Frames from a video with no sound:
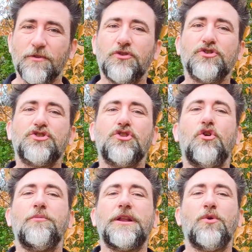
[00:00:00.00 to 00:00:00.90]
There's
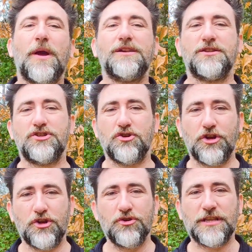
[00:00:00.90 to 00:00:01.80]
so many ways that you
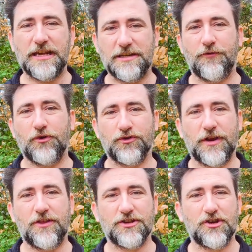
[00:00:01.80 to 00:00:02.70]
can use that difficult
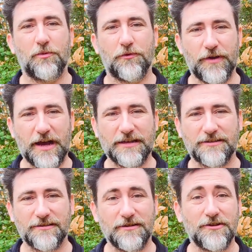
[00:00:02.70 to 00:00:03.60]
terrain that snow
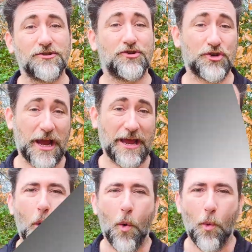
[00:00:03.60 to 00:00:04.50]
provides. So try it.
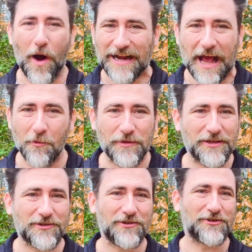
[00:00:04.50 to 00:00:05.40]
Whiteout
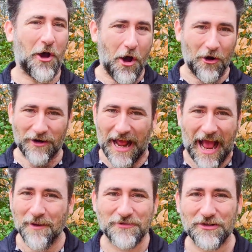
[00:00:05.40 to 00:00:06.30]
blizzards are an
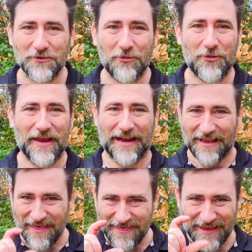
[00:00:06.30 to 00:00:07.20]
absolute
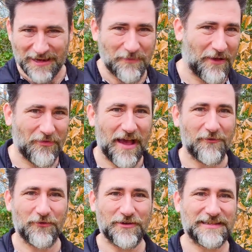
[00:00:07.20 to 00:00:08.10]
thing. Think about
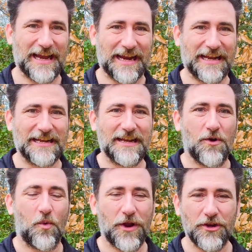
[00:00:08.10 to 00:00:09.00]
that for a second.
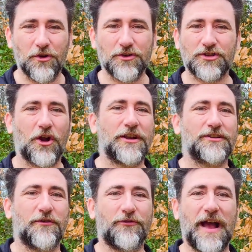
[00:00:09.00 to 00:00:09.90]
When you're starting
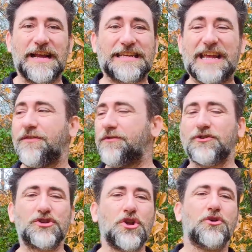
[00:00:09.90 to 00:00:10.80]
to fight, even if
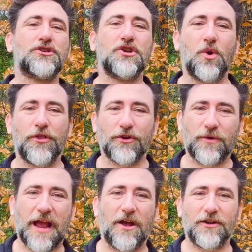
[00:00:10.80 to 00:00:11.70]
there's no snow on the
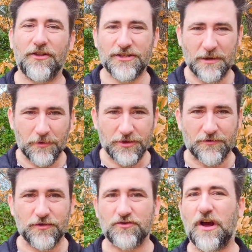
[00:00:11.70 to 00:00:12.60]
ground and the
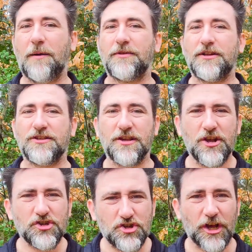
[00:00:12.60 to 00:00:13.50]
temperatures have dropped and it's
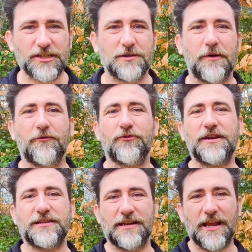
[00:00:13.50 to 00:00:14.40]
just above
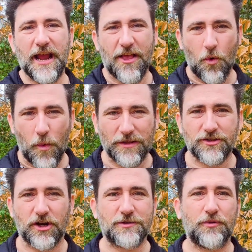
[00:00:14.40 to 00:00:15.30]
freezing and the wind
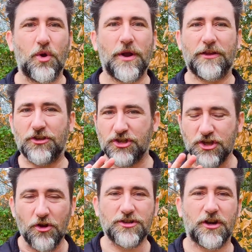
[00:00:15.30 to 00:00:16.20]
starts blowing and the
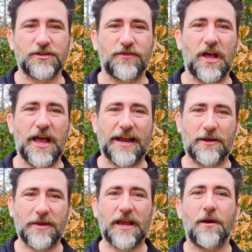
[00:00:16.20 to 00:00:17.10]
snow starts flying and
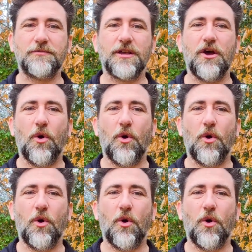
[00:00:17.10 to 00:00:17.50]
it becomes